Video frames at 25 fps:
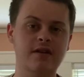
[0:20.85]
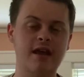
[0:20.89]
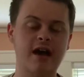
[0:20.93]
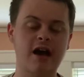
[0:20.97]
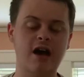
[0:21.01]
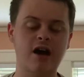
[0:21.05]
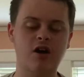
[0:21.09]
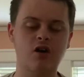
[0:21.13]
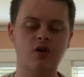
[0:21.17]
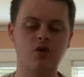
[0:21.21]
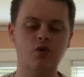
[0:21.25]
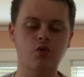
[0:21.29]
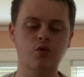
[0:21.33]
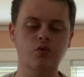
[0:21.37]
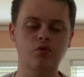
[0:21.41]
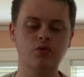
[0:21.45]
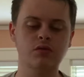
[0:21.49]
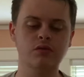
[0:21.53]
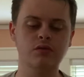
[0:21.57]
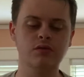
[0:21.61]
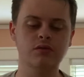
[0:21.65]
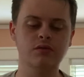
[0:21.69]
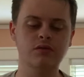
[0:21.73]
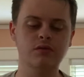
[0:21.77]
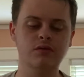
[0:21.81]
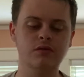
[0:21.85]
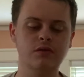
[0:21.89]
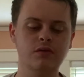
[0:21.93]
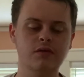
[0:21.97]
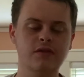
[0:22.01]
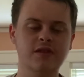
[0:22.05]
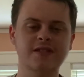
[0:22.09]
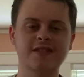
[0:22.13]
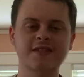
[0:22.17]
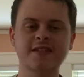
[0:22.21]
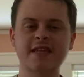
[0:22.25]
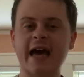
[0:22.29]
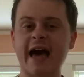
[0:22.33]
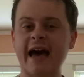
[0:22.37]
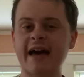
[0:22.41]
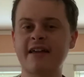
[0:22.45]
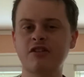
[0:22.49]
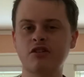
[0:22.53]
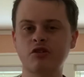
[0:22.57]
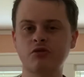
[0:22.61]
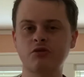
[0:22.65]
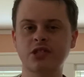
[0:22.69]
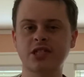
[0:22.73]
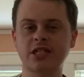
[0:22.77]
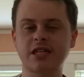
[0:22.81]
Now, the sad
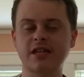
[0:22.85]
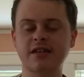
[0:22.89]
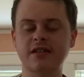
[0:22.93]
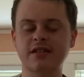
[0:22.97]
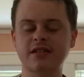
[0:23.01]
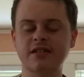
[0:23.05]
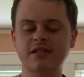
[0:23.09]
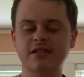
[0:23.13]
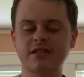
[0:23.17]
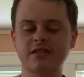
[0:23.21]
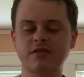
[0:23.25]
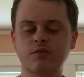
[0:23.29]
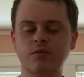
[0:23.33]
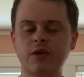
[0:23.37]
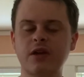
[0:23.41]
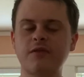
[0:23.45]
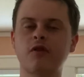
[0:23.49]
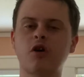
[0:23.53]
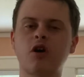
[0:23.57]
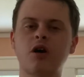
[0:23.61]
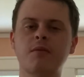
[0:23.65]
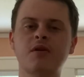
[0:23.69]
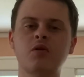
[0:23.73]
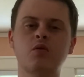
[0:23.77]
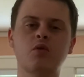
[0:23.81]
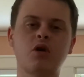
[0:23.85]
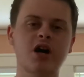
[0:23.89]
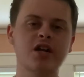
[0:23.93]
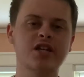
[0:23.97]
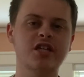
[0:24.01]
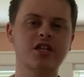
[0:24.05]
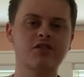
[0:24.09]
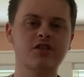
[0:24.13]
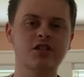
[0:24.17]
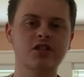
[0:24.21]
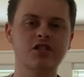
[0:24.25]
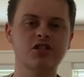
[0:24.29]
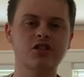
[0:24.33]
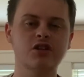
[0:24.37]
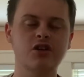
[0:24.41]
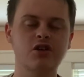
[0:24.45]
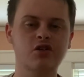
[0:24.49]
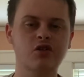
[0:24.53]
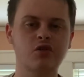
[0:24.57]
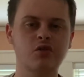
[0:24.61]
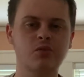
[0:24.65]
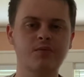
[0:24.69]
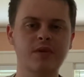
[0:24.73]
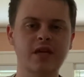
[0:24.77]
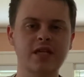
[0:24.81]
news is we've all been watching the
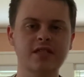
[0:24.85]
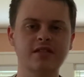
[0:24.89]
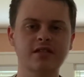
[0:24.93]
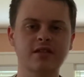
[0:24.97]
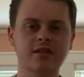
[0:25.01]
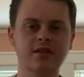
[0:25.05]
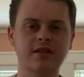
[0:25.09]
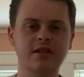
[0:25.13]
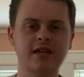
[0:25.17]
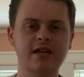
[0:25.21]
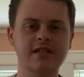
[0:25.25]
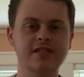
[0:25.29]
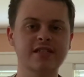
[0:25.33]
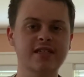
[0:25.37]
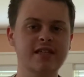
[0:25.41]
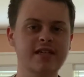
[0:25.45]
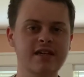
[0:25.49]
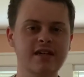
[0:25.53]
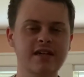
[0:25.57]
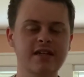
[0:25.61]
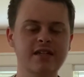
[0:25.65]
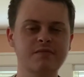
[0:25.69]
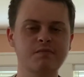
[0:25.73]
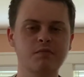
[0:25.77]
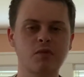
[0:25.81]
show basically as kids.